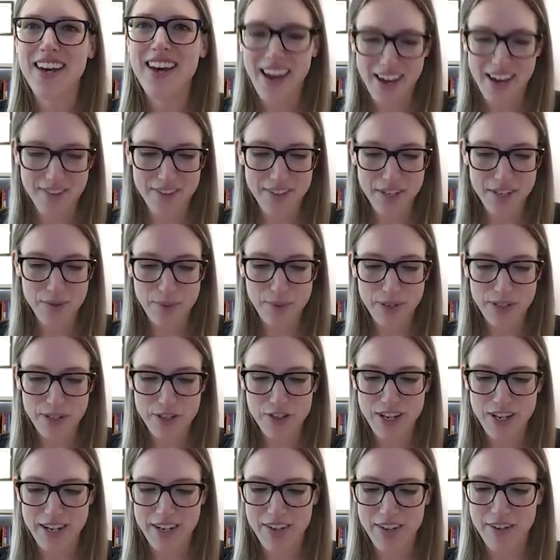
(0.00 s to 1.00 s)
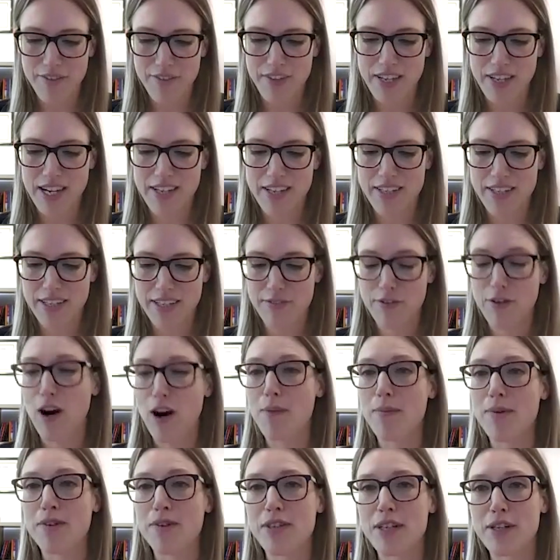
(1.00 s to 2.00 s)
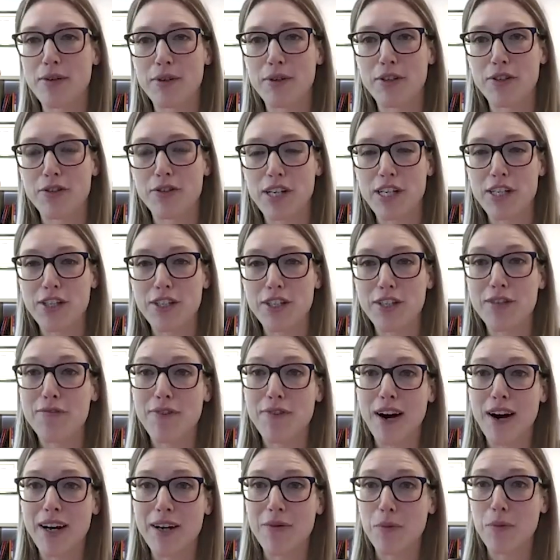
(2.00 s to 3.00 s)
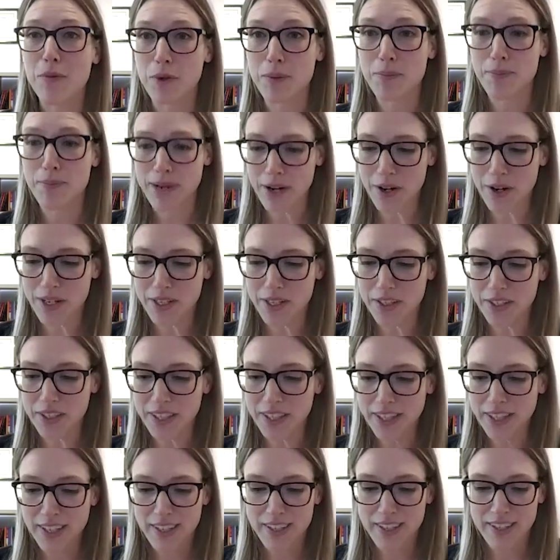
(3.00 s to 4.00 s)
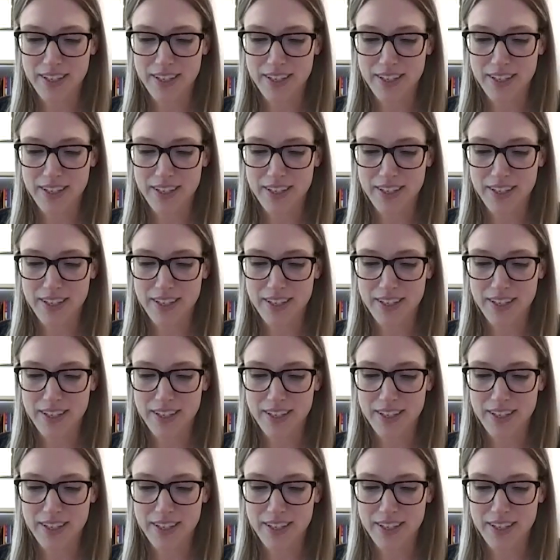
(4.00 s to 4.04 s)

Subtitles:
and the originator of the idea of carbon sequestration via wood burial.